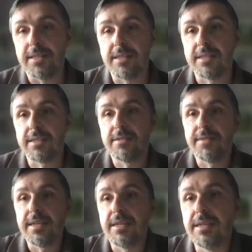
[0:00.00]
This is
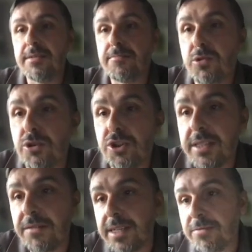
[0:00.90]
very crucial
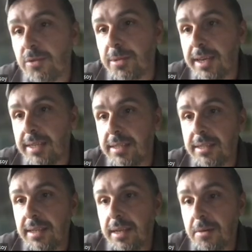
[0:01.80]
difference from the case
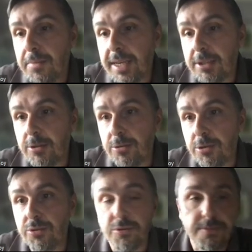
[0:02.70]
P is equal
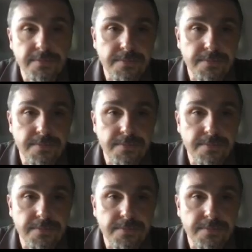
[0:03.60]
to 2.